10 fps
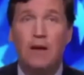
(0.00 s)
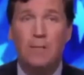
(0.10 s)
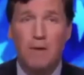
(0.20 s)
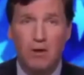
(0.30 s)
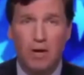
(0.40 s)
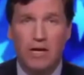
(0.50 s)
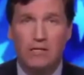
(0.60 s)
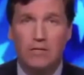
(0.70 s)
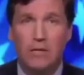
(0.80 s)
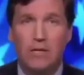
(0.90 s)

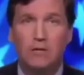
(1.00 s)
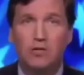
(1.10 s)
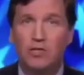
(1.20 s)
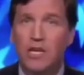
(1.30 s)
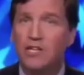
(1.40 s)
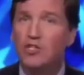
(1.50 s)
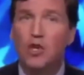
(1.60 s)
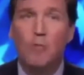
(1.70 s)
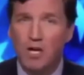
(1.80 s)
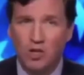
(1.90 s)
Americans, just like
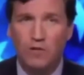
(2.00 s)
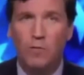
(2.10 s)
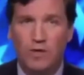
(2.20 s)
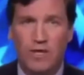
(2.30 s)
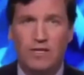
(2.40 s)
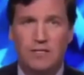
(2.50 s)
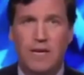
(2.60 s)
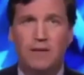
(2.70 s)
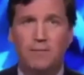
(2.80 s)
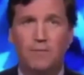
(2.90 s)
so much of what they
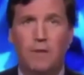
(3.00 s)
say.